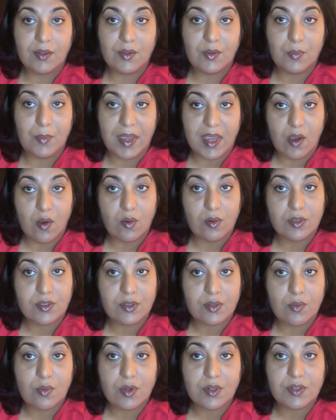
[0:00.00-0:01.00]
You may
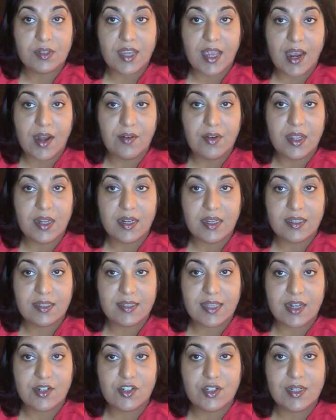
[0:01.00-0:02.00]
also want to carry an
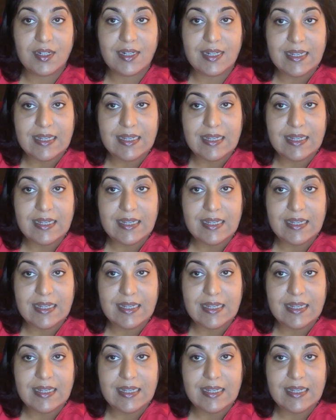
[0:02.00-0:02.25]
extension